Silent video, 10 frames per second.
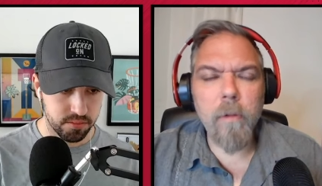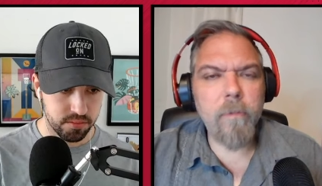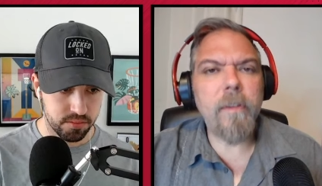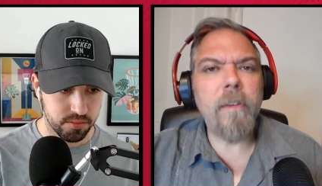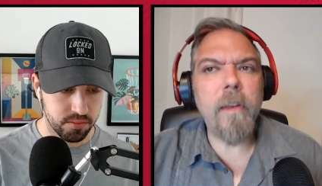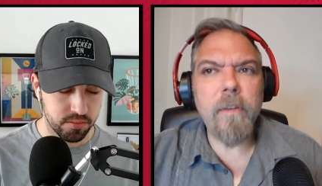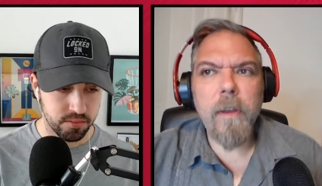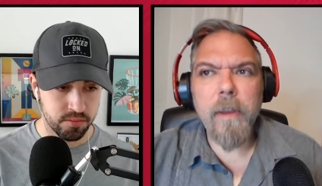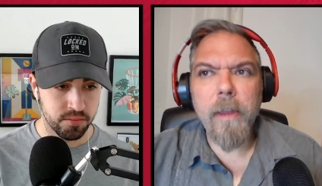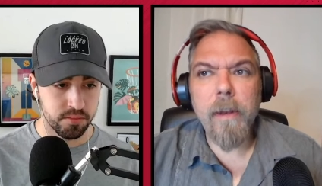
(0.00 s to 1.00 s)
Speaker 1: and fatigue
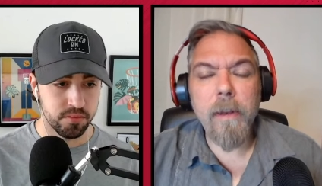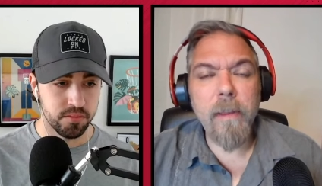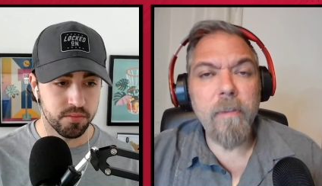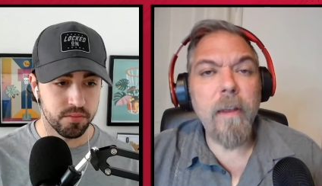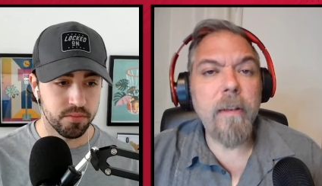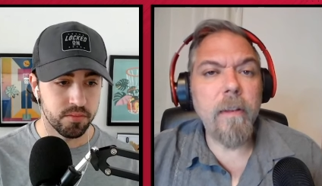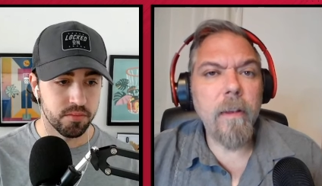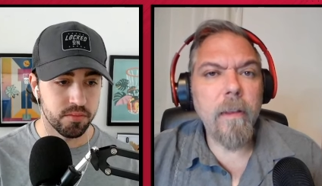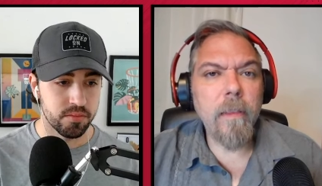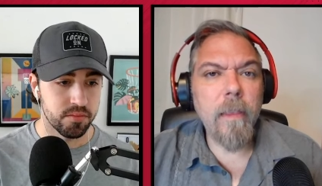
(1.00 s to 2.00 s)
setting in, and he said
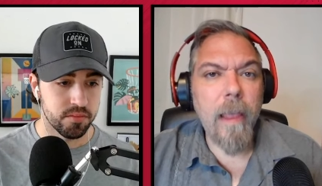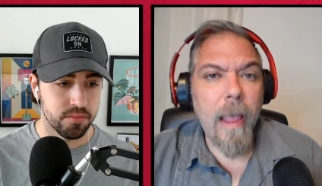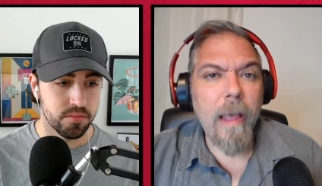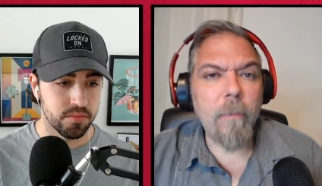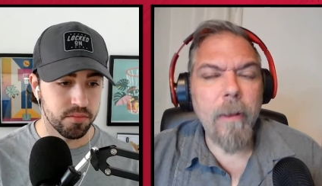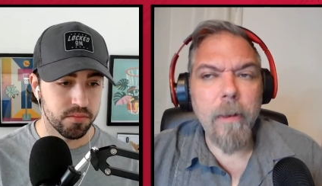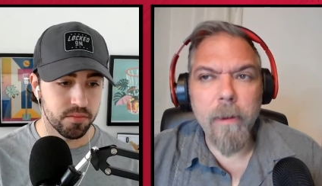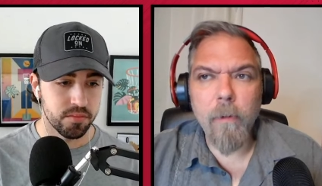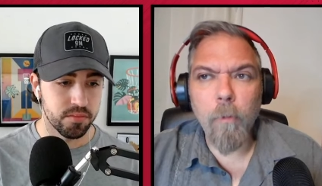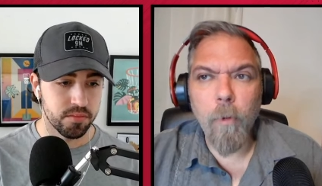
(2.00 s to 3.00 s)
they had been.
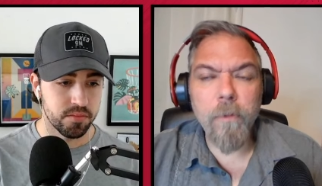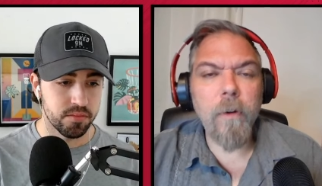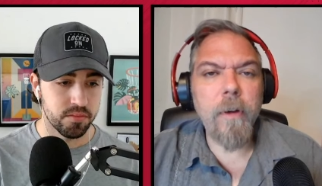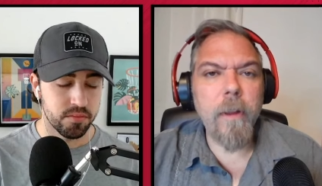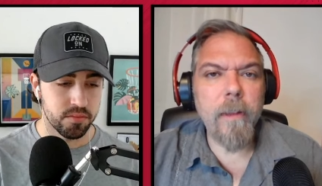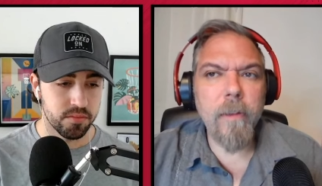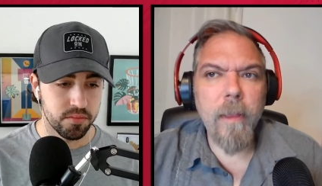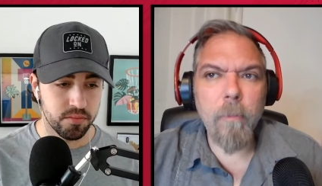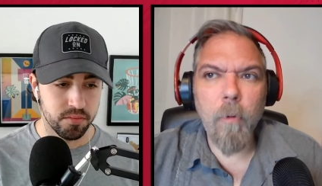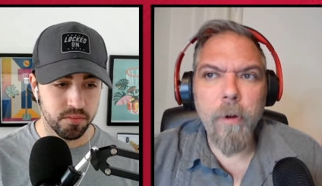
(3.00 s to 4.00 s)
He was starting to get to
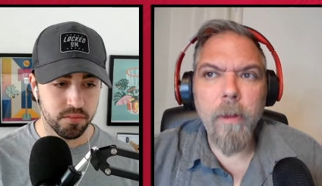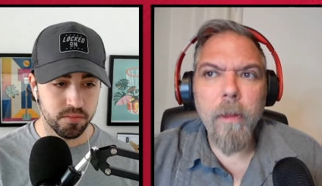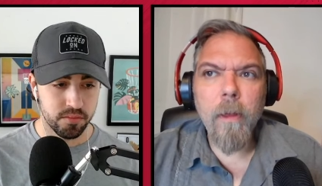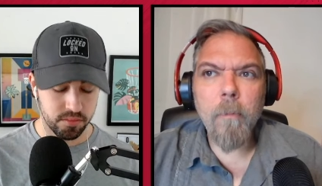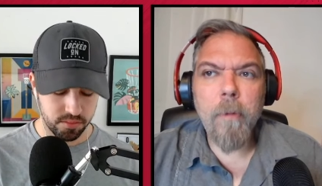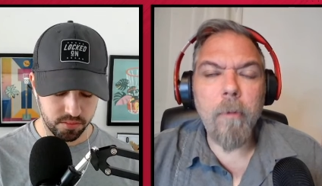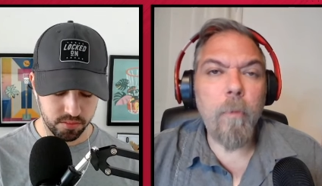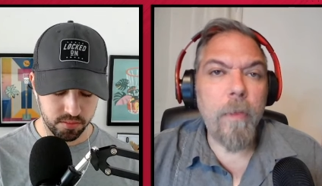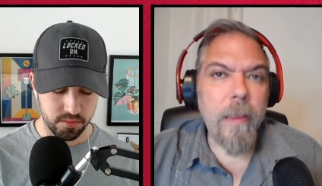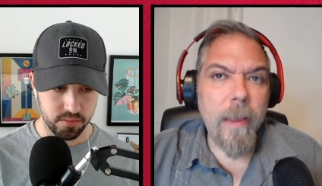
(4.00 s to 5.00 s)
that point, but
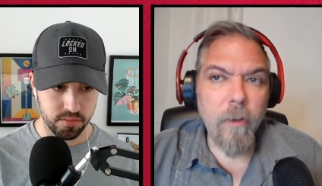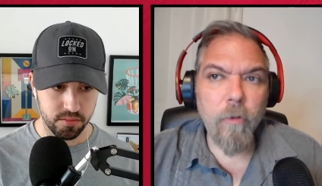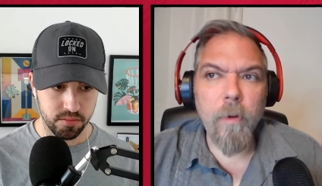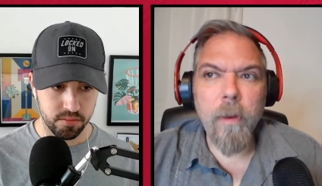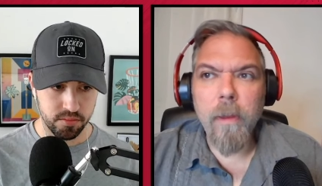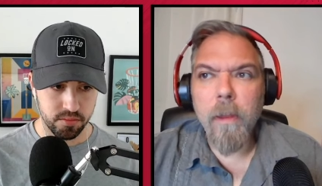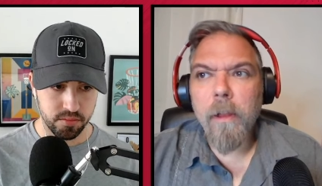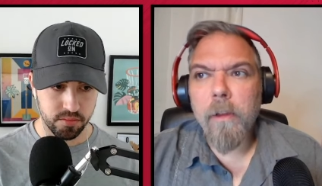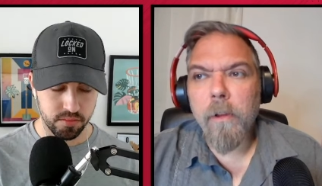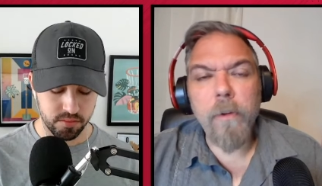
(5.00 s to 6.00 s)
with the injury,
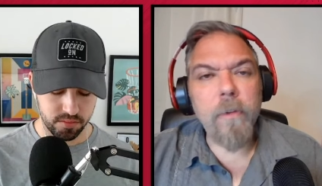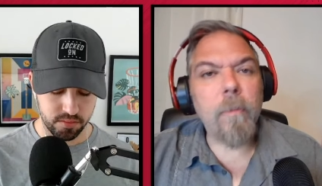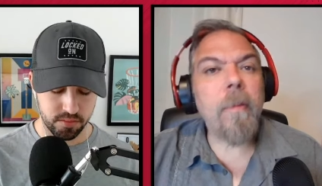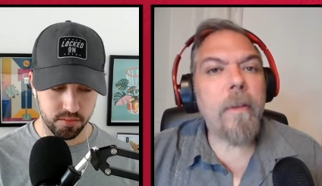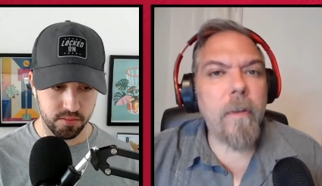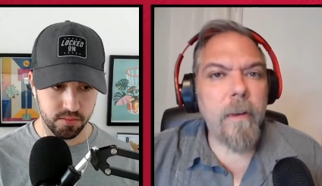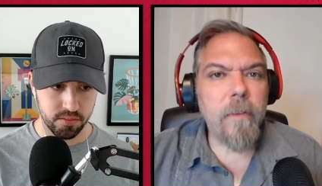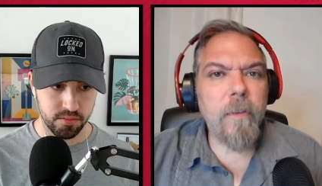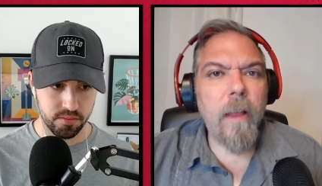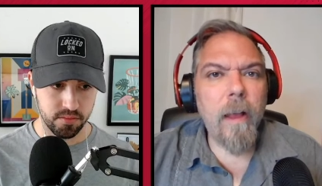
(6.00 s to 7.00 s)
you know there's a blessing in
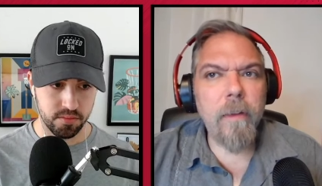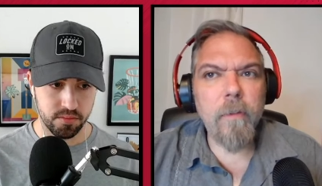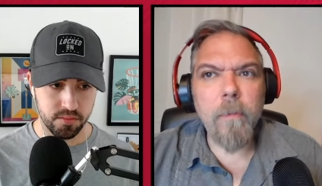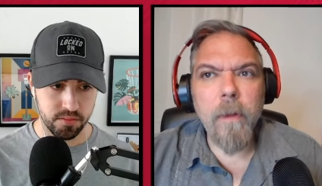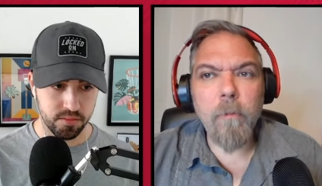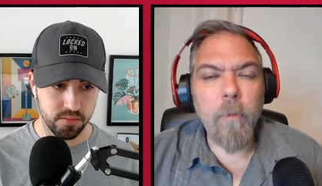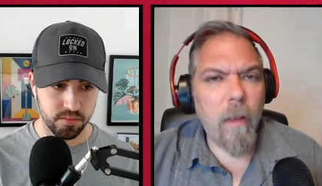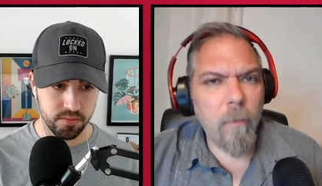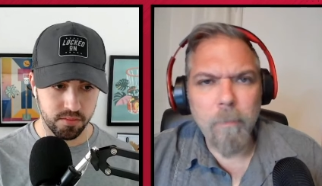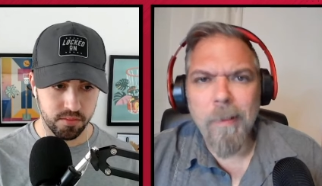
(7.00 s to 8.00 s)
disguise and
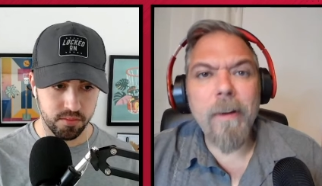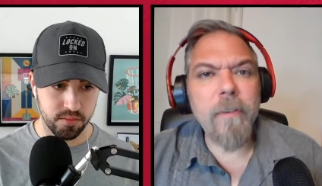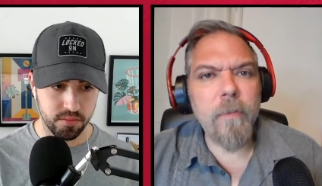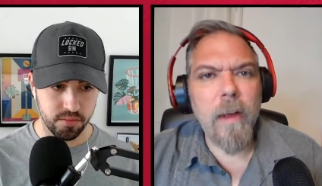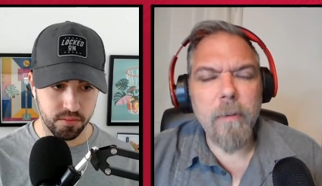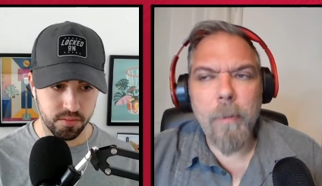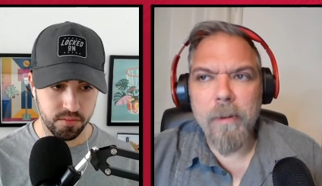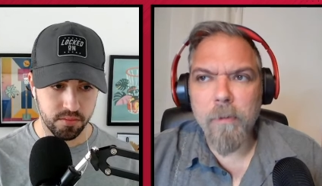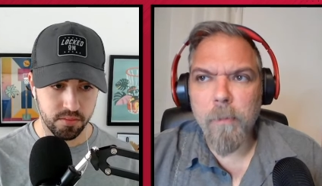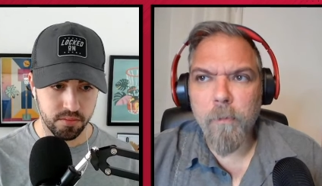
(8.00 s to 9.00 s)
uh, players have talked
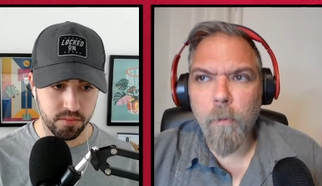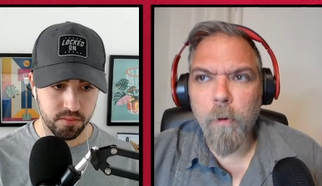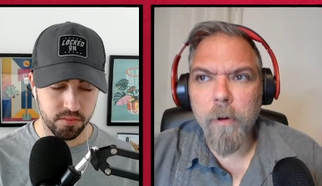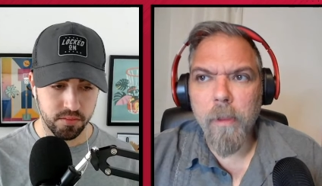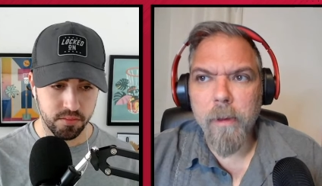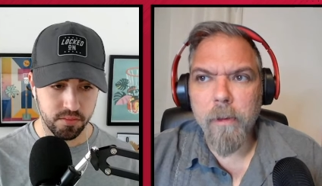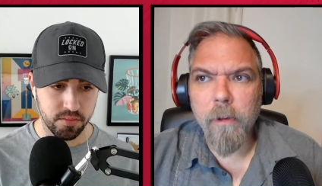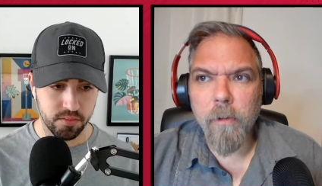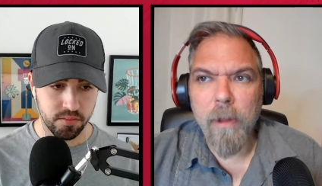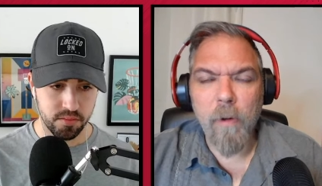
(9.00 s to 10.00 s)
about this before like
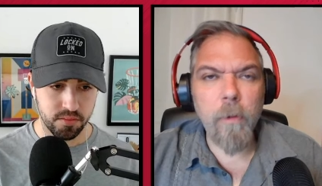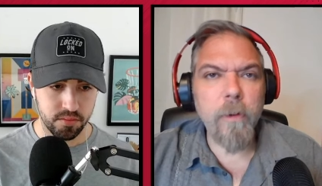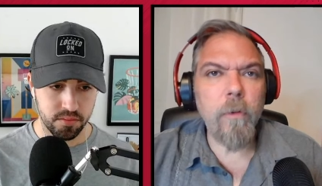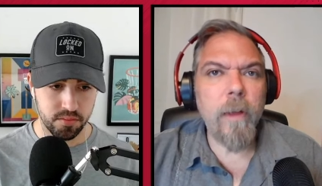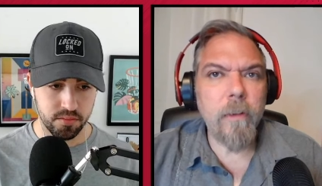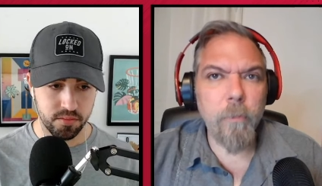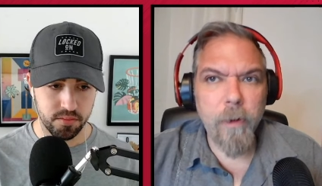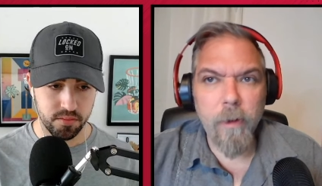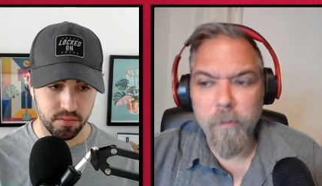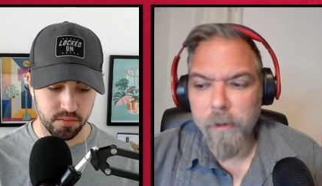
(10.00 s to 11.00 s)
you know not only do you get to
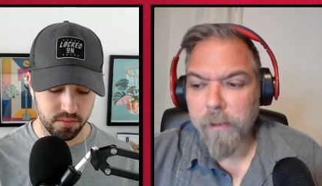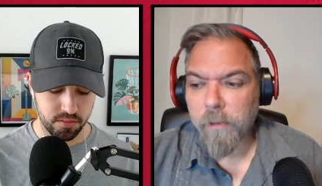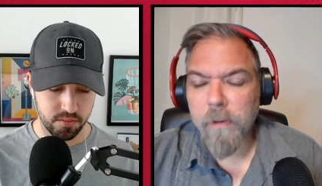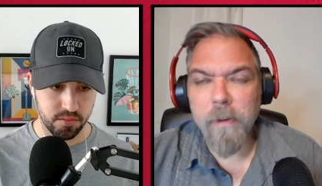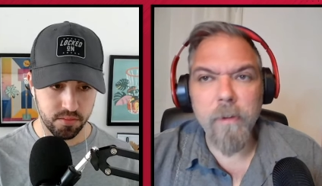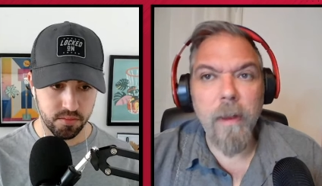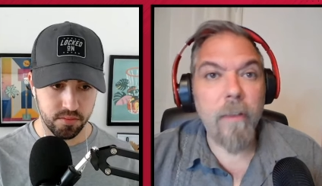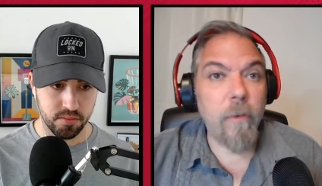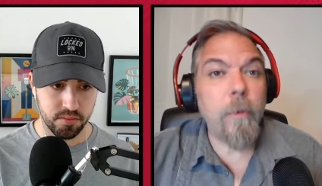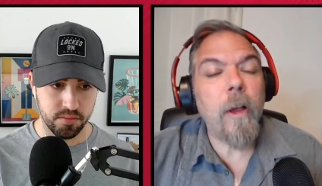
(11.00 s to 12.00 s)
recover in season
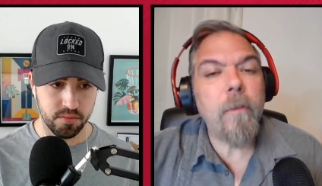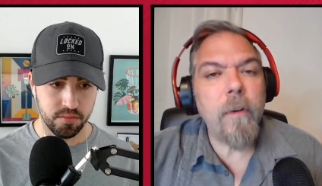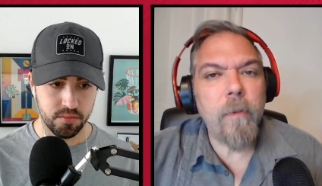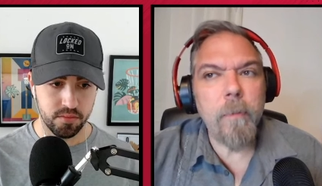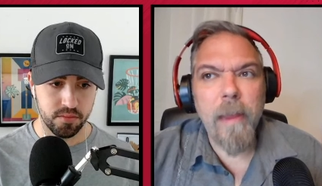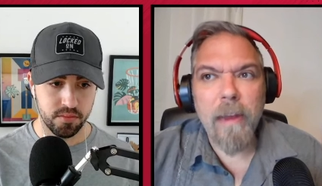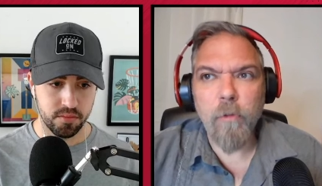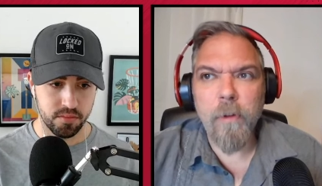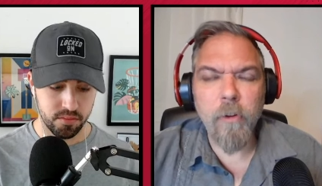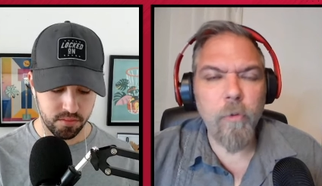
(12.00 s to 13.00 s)
as you're recovering from the
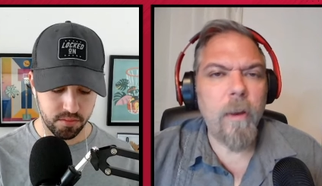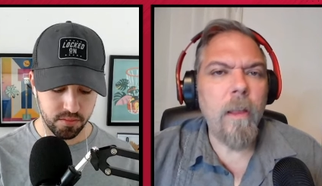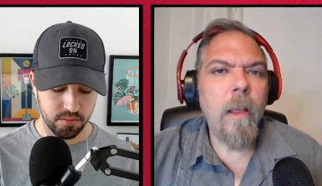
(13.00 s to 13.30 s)
actual injury